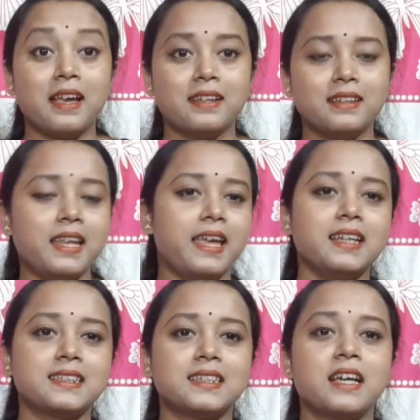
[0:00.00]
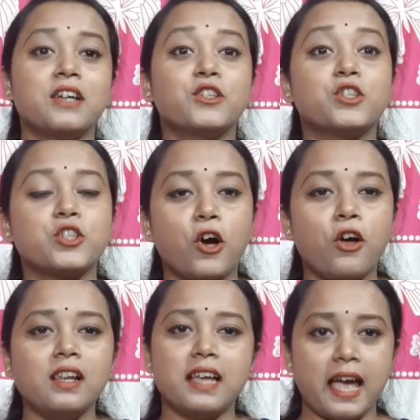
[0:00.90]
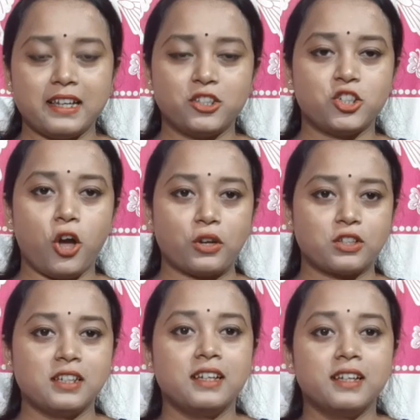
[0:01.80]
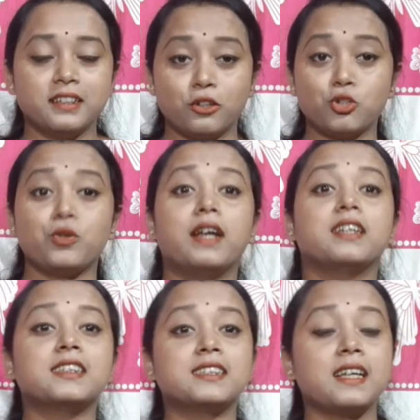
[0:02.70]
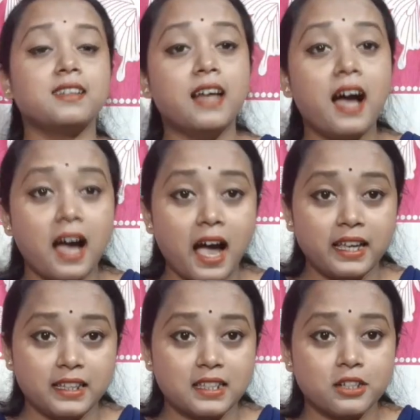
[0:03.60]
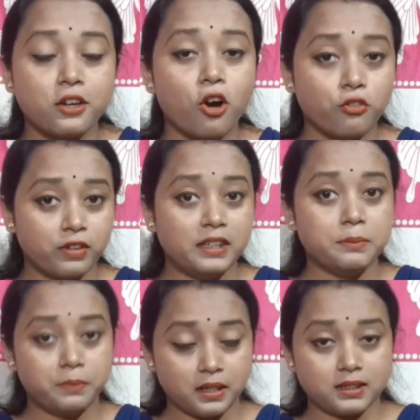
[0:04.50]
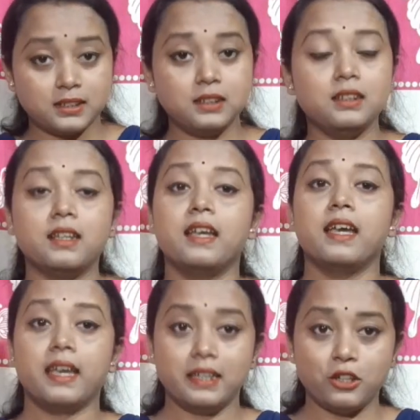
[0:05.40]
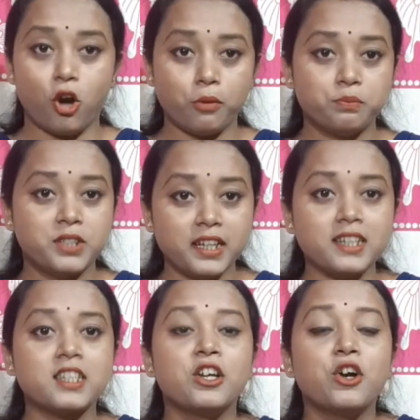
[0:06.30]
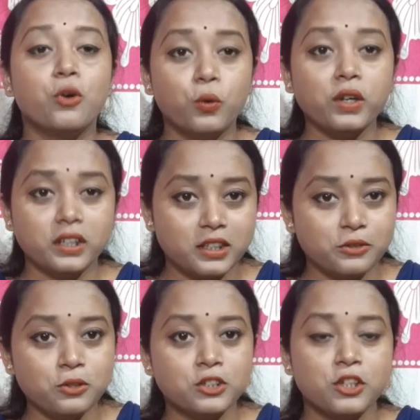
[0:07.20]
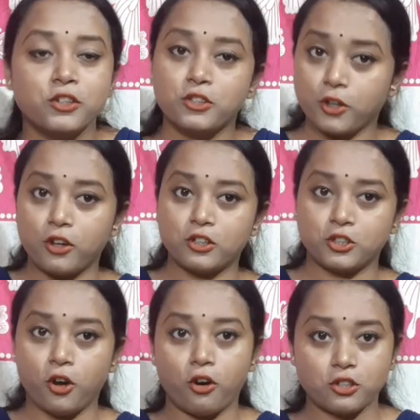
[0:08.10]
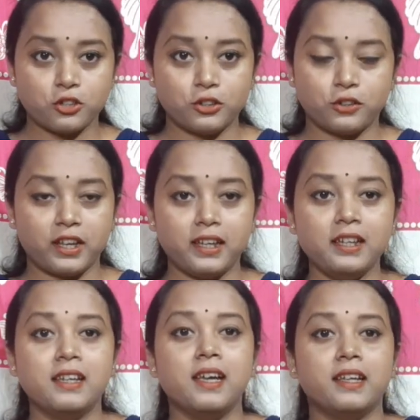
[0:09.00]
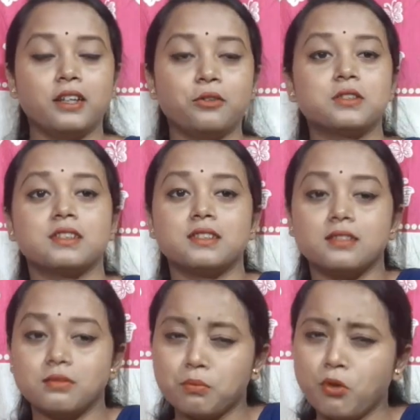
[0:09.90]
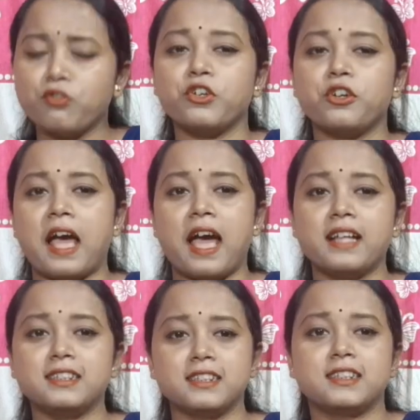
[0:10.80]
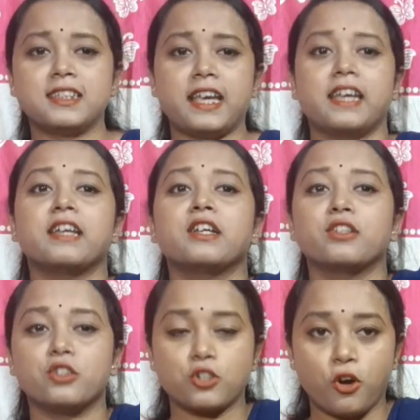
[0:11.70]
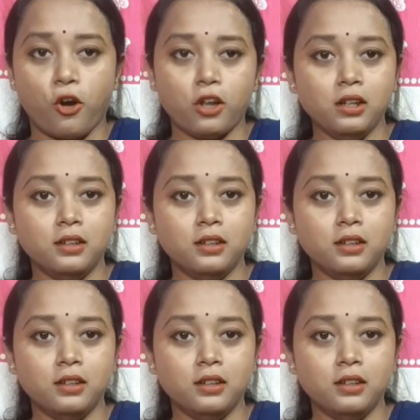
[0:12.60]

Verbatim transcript: Next, tall and short. Now to understand the height of any person, any object, we use tall, short. Okay. Now move your hands and say tall,